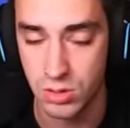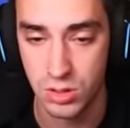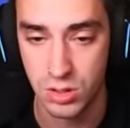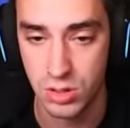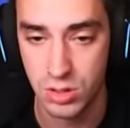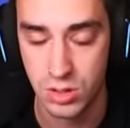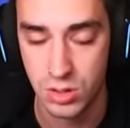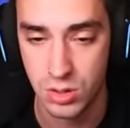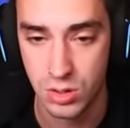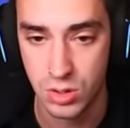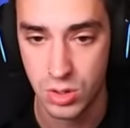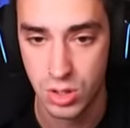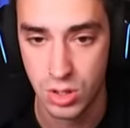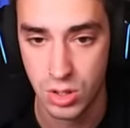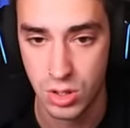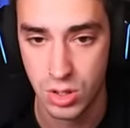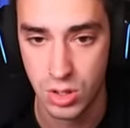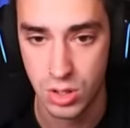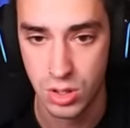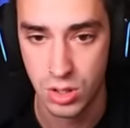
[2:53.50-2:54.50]

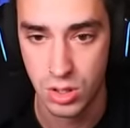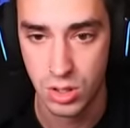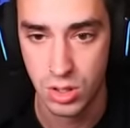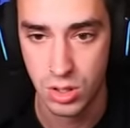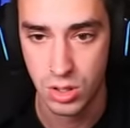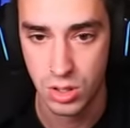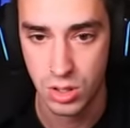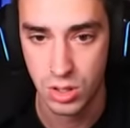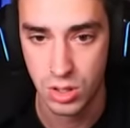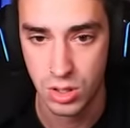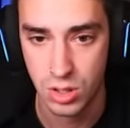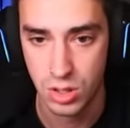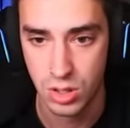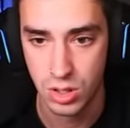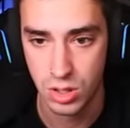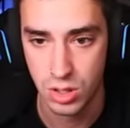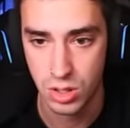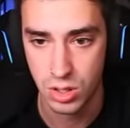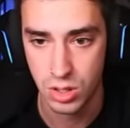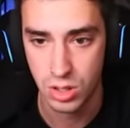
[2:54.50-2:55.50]

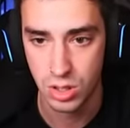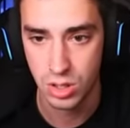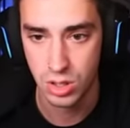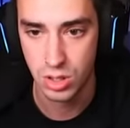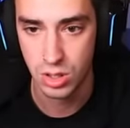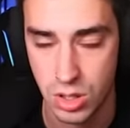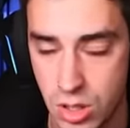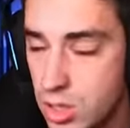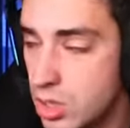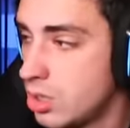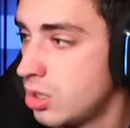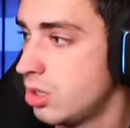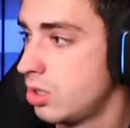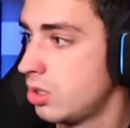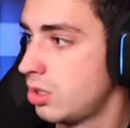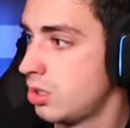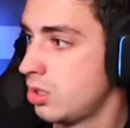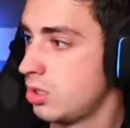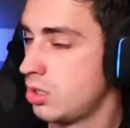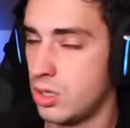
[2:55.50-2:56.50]

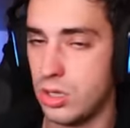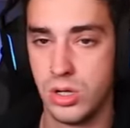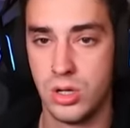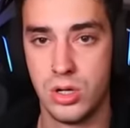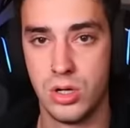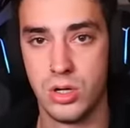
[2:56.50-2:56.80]
Nobody speaks.